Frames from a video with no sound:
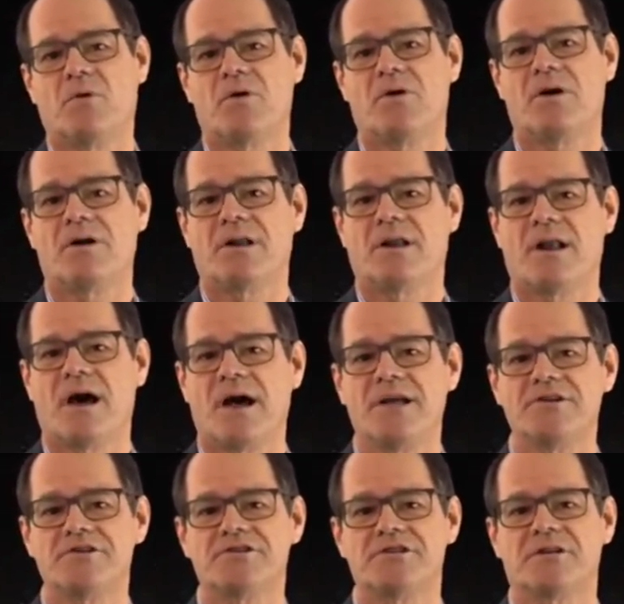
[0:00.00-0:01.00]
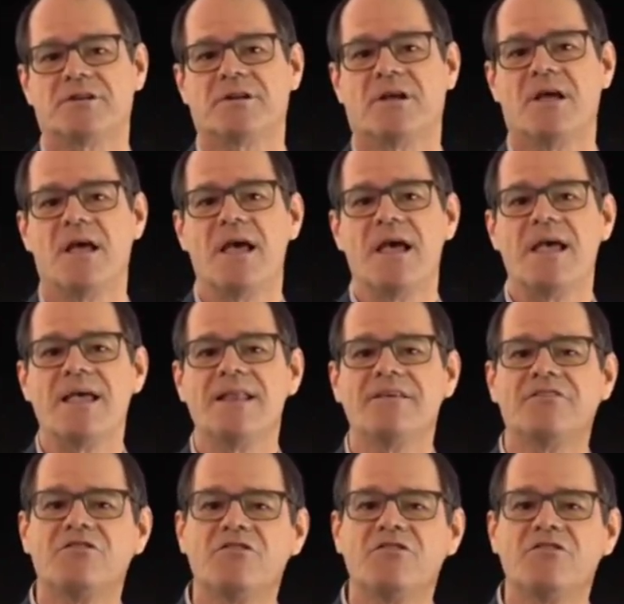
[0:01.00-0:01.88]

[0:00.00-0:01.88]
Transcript: boron, and hydrogen. It